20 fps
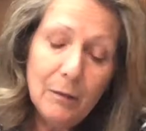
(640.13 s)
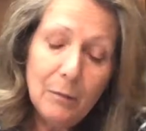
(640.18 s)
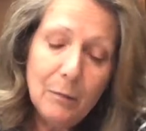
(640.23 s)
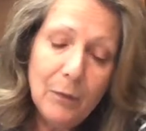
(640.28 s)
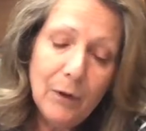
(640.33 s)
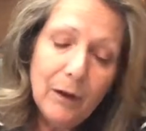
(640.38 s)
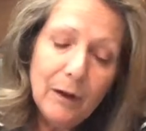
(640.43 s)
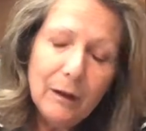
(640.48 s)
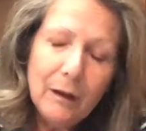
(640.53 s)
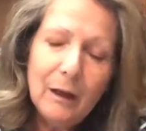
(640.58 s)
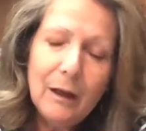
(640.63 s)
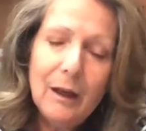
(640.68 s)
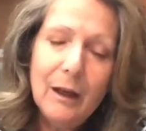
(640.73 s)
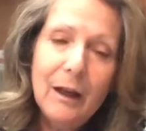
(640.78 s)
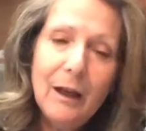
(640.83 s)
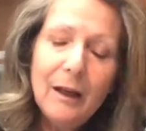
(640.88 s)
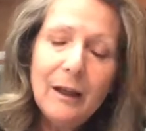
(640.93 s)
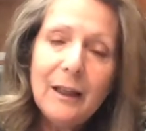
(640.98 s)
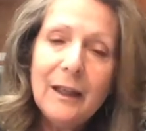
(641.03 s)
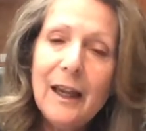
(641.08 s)
but
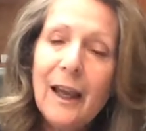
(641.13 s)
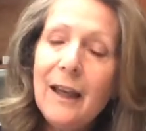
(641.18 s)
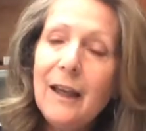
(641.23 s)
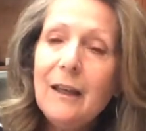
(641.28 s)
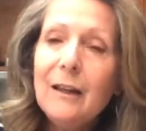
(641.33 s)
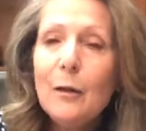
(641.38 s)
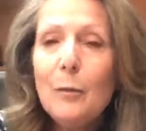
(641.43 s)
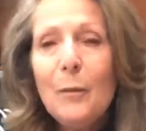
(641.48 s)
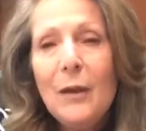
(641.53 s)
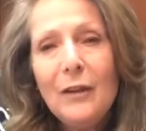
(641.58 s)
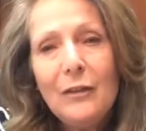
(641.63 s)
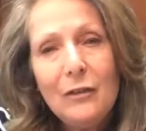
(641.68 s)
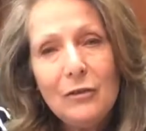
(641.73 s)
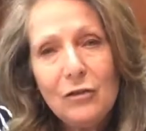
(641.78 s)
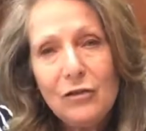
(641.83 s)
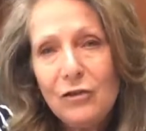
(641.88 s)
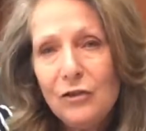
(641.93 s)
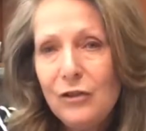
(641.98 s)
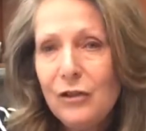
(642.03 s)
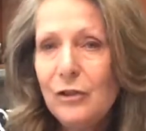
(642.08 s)
getting the
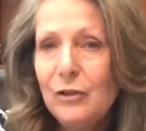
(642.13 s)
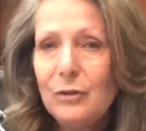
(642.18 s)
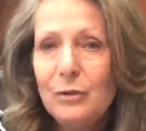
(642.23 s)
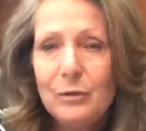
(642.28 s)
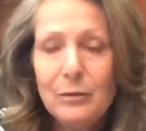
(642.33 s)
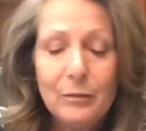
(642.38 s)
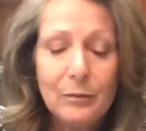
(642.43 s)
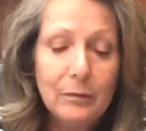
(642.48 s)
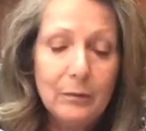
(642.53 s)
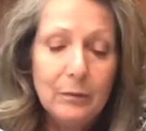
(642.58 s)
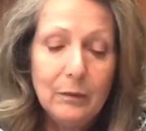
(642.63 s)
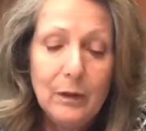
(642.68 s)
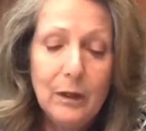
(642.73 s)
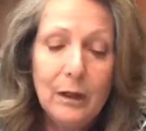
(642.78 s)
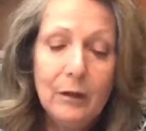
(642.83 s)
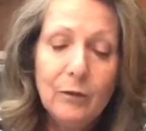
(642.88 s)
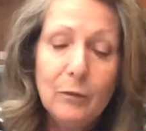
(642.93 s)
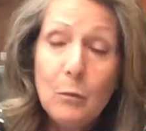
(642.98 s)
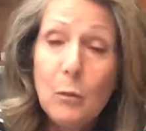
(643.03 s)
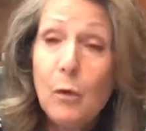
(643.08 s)
message to you
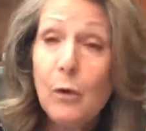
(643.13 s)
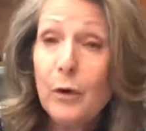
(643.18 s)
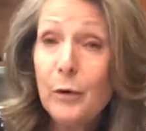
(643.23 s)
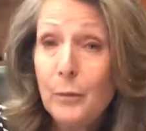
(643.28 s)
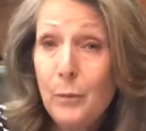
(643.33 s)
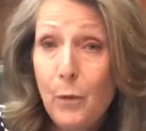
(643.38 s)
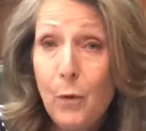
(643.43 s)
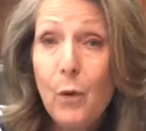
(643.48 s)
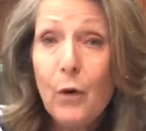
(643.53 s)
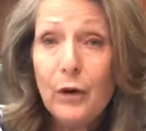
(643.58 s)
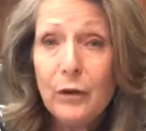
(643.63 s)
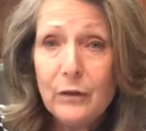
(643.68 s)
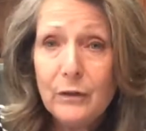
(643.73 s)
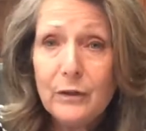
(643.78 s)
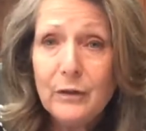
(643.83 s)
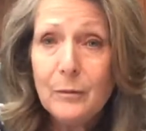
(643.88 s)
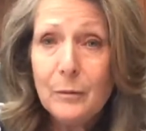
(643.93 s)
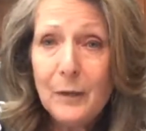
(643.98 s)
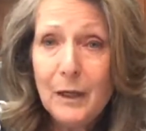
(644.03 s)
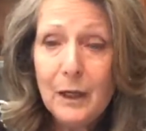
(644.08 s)
is more important
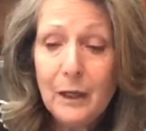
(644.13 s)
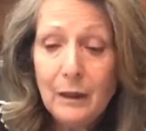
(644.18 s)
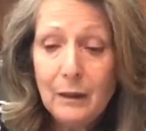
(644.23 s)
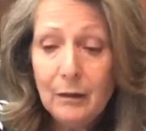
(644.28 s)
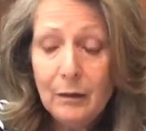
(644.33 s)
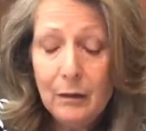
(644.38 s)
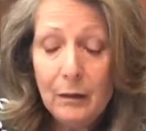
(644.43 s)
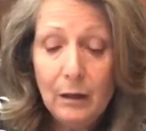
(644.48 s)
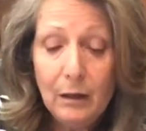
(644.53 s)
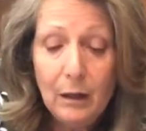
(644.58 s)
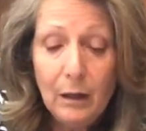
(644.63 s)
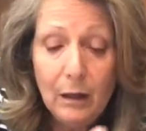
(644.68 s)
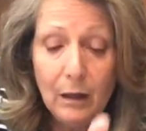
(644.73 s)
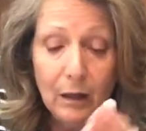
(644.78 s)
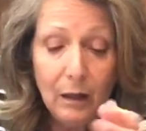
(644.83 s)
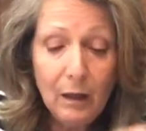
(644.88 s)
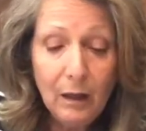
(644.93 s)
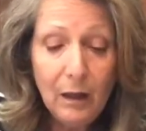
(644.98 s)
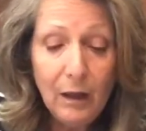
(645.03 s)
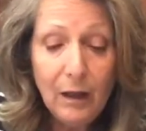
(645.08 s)
to me
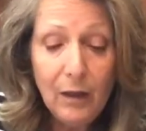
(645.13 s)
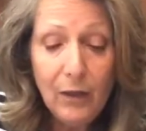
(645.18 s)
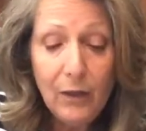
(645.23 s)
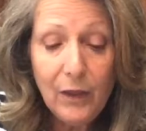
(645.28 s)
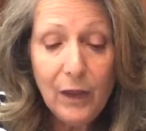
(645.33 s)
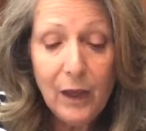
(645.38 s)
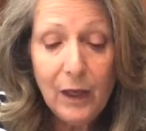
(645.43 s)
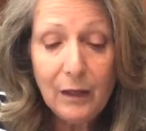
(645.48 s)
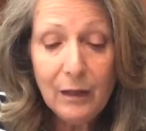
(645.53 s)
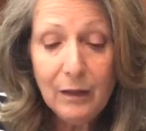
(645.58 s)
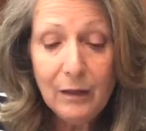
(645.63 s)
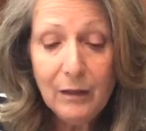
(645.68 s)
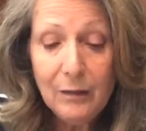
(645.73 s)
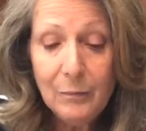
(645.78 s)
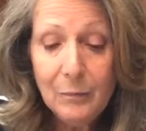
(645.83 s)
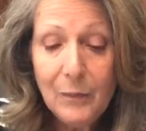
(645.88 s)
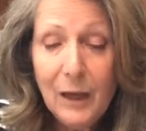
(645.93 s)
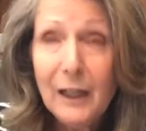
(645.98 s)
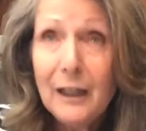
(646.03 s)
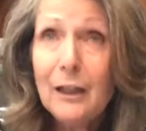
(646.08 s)
than
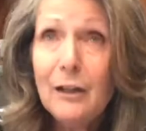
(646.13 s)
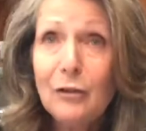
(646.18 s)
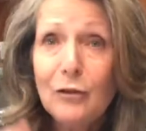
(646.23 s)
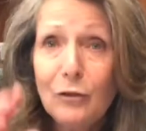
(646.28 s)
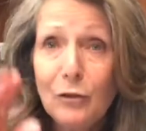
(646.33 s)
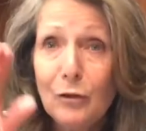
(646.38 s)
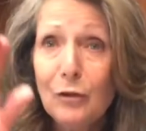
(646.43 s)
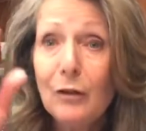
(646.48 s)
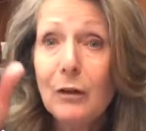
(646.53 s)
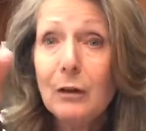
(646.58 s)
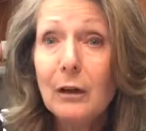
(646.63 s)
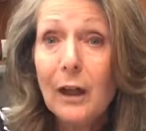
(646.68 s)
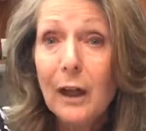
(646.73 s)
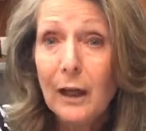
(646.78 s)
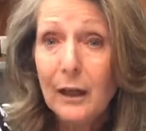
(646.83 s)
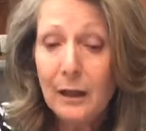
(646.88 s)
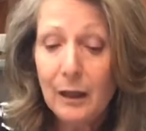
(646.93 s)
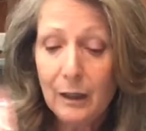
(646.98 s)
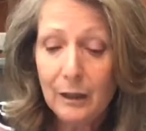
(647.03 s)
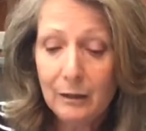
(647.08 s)
making sure the
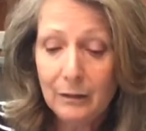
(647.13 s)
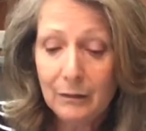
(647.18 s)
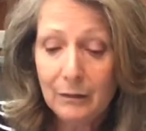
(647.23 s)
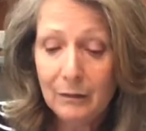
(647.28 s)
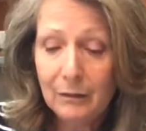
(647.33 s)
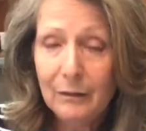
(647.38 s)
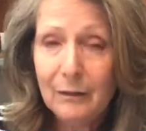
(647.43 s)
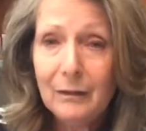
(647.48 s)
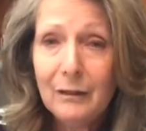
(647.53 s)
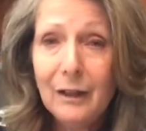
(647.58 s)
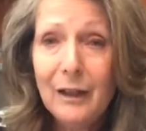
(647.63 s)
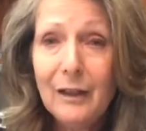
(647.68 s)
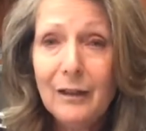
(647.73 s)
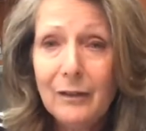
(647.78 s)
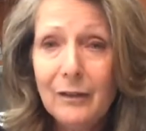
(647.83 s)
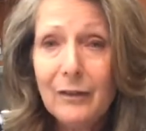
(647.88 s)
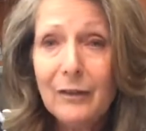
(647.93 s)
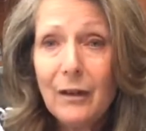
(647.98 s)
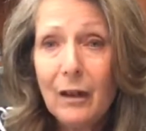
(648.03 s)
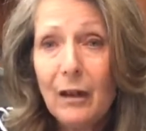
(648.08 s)
lighting
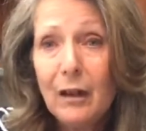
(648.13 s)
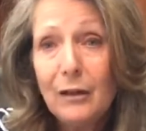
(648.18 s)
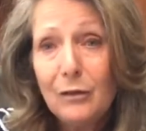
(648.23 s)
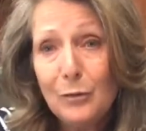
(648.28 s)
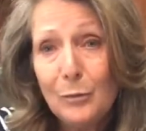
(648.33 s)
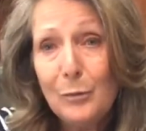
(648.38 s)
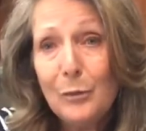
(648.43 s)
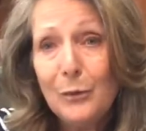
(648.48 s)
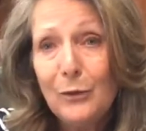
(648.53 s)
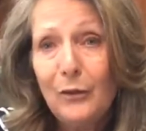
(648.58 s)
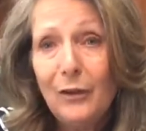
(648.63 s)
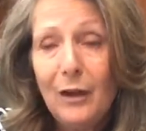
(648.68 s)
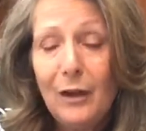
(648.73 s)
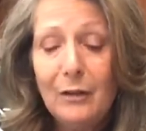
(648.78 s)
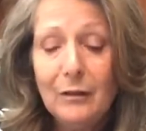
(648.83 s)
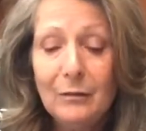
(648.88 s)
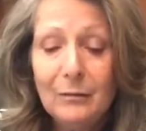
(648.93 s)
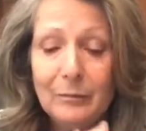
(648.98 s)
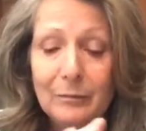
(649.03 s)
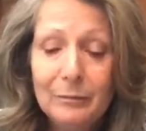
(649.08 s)
is 100%.
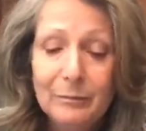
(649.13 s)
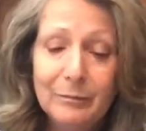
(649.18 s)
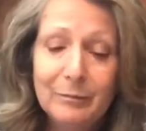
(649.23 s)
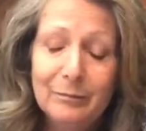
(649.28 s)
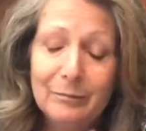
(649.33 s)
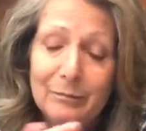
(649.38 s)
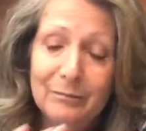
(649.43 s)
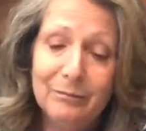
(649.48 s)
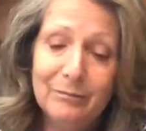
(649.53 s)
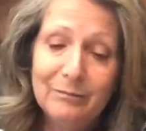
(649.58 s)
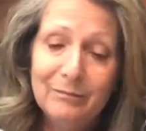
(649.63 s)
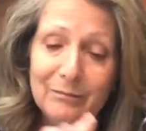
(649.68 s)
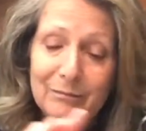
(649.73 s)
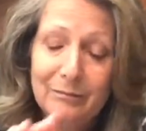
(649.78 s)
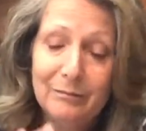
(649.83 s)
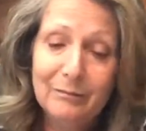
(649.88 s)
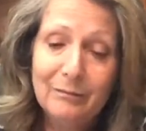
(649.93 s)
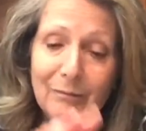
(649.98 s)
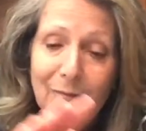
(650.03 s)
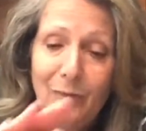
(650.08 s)

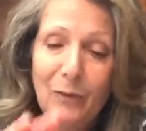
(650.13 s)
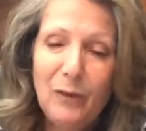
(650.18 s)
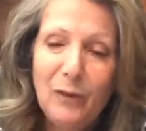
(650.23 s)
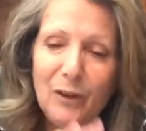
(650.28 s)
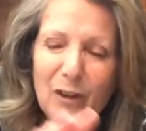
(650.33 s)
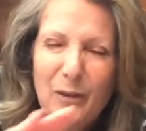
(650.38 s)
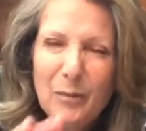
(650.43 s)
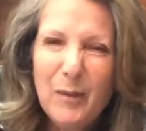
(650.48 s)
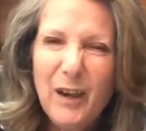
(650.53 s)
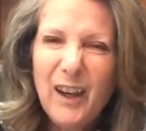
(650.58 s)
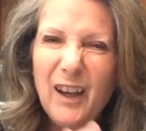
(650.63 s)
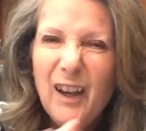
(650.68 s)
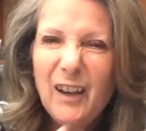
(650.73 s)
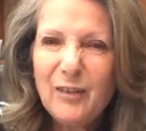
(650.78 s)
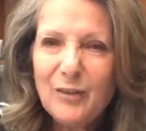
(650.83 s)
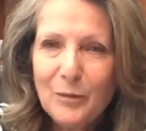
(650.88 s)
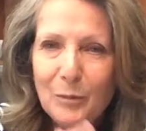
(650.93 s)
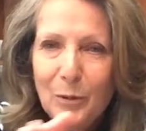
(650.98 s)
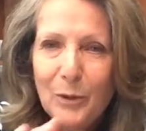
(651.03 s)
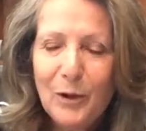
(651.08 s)
So you might
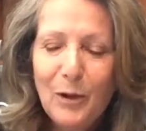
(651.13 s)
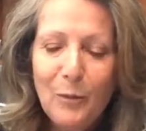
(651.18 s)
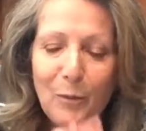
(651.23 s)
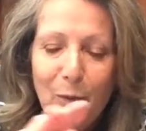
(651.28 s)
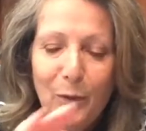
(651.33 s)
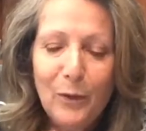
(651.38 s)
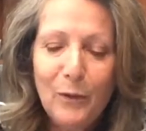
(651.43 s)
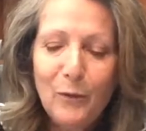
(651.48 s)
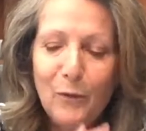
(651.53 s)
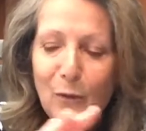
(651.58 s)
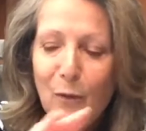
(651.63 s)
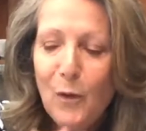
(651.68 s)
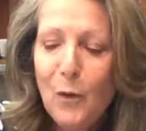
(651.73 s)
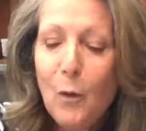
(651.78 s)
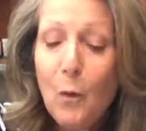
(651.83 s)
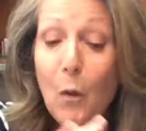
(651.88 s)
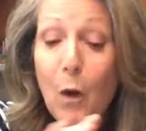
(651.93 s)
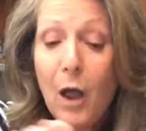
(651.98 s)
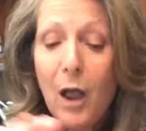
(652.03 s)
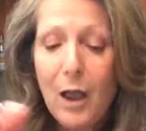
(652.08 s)
have to put up with it for
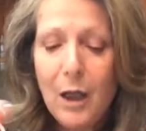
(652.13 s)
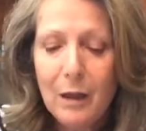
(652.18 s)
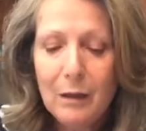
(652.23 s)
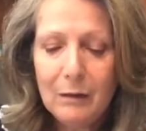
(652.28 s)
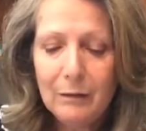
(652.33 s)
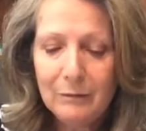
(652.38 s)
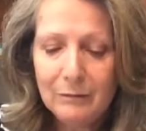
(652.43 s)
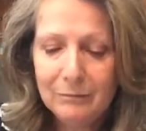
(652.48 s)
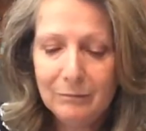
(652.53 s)
a while.